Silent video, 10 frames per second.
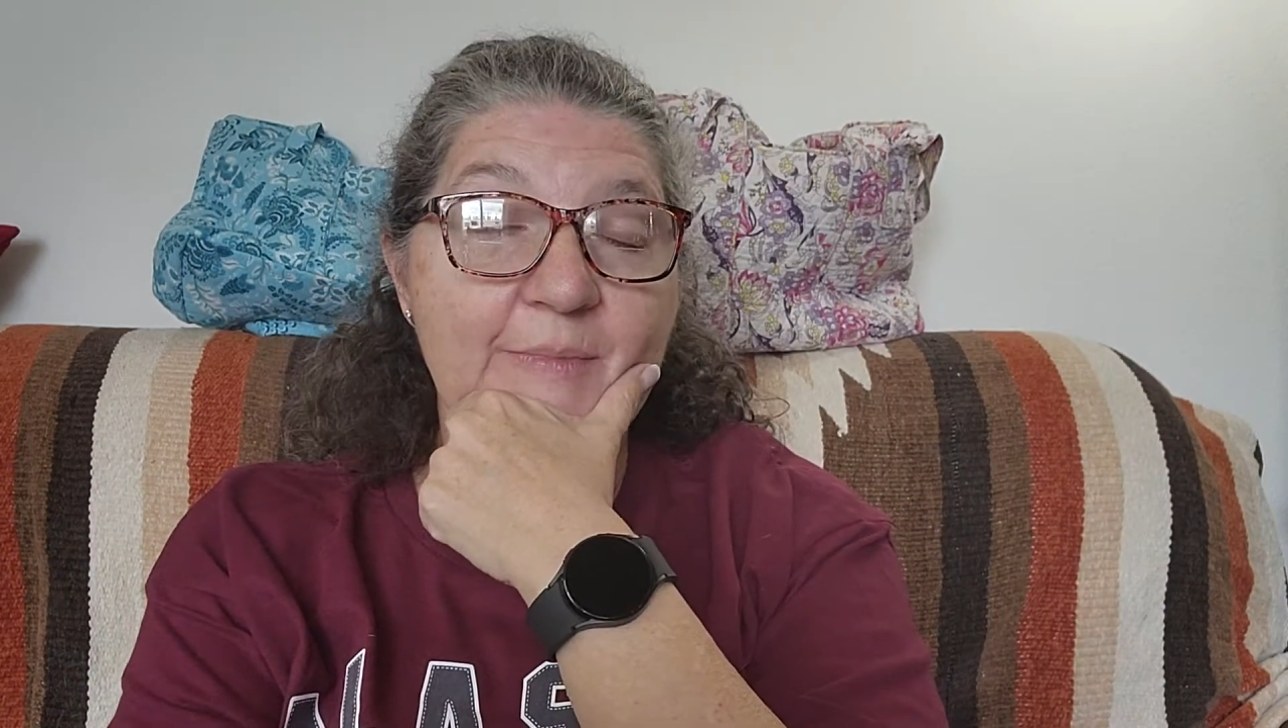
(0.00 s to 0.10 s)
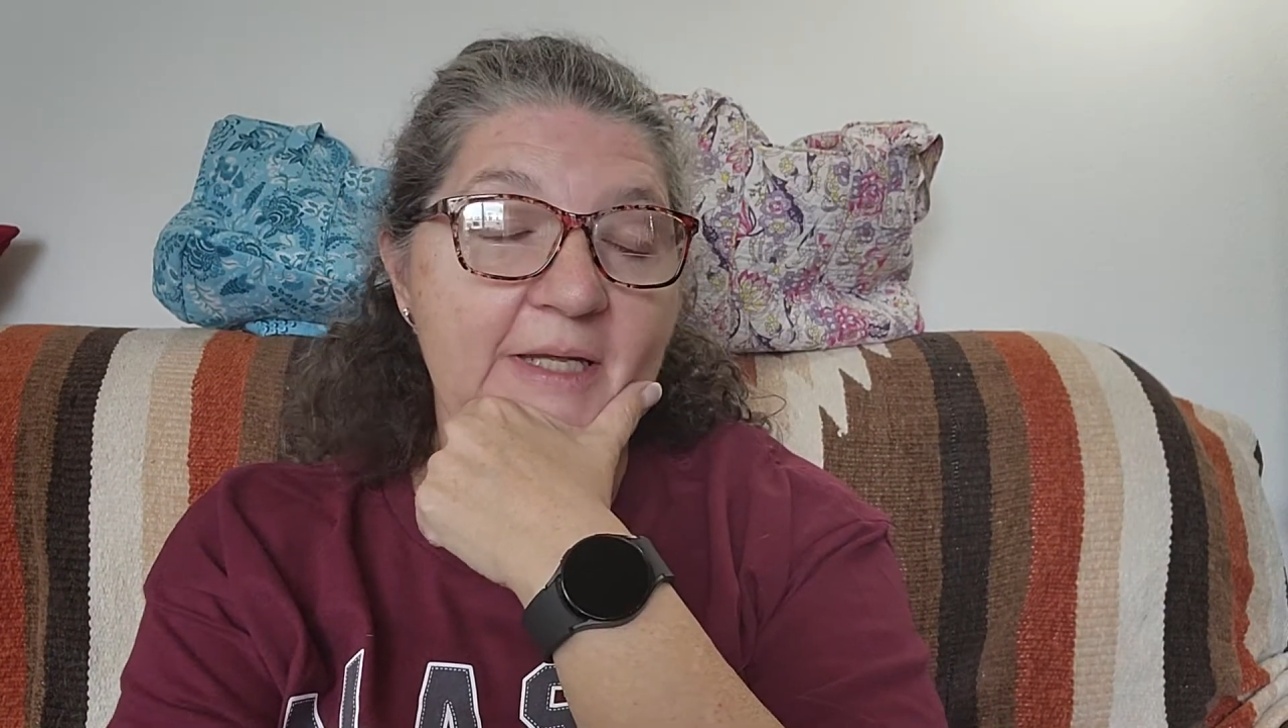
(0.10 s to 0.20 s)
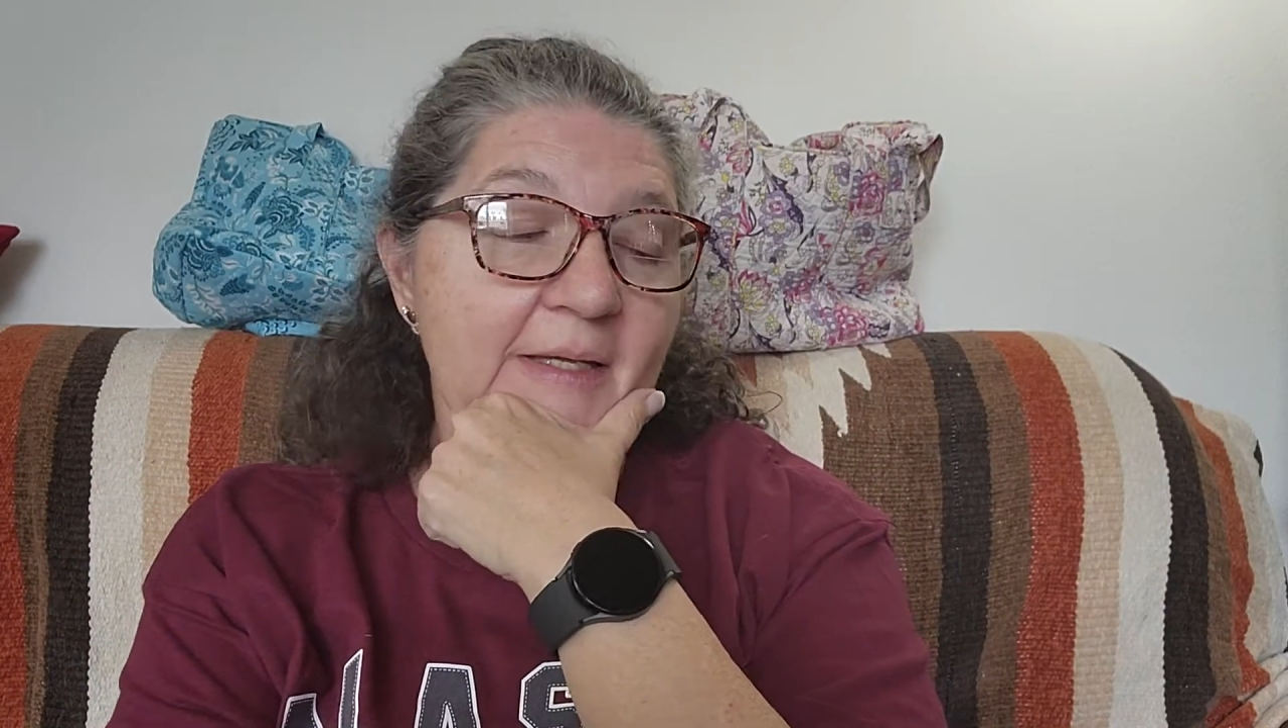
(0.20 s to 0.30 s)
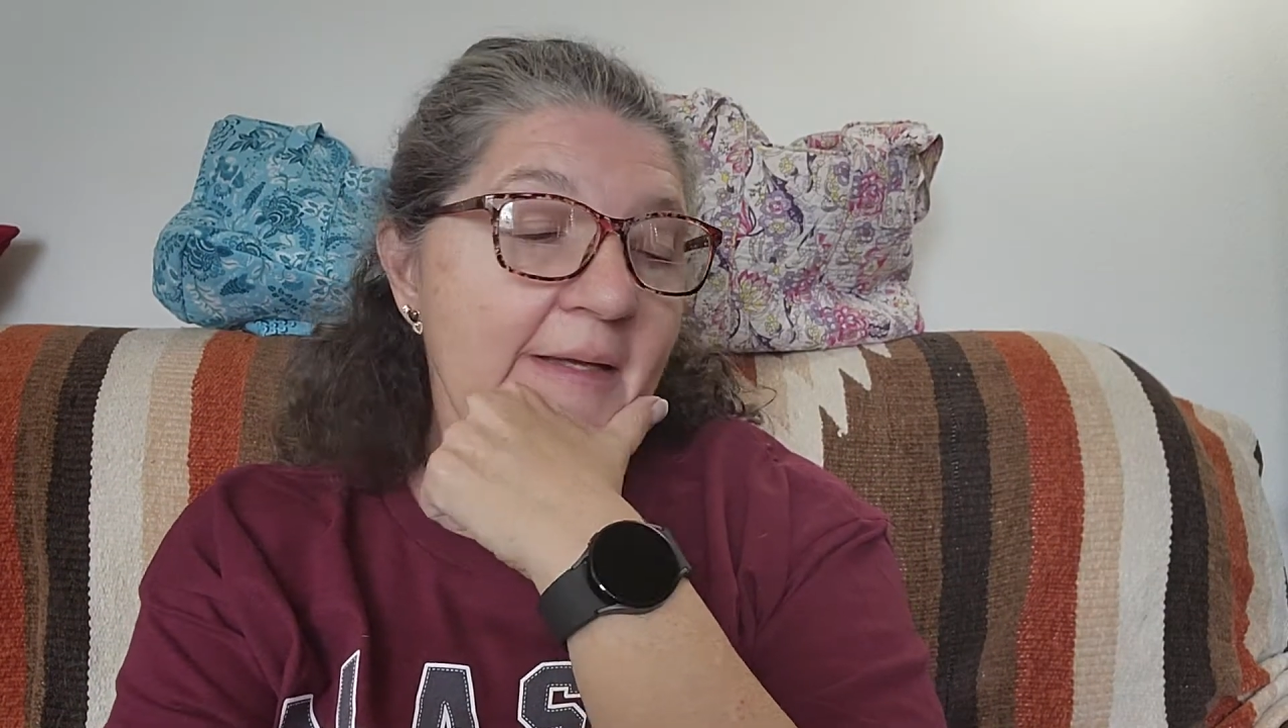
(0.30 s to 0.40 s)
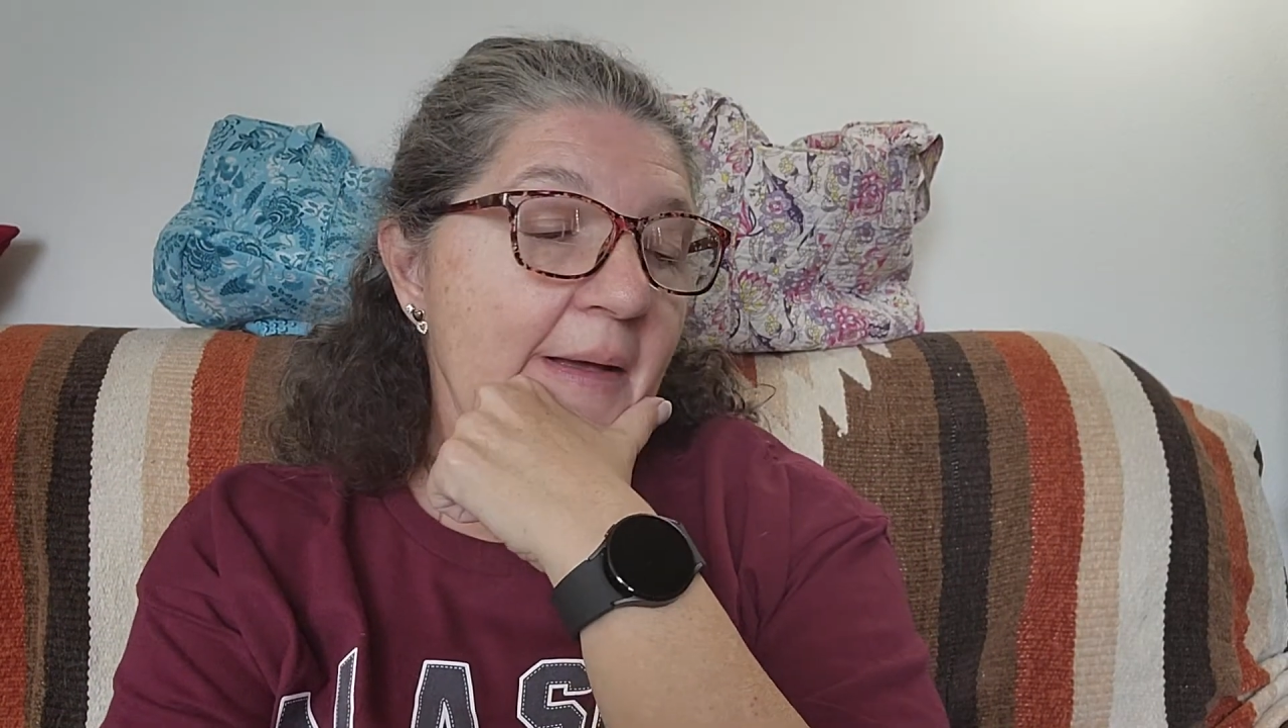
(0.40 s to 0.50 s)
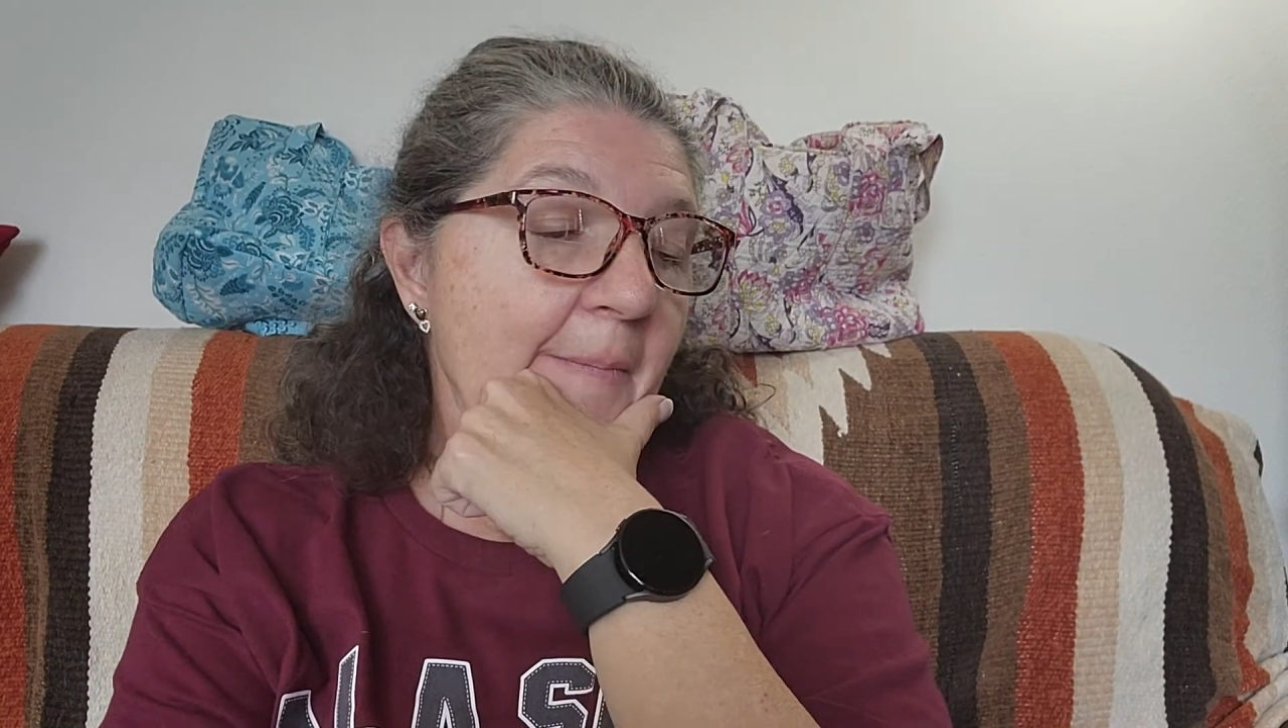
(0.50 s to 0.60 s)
me.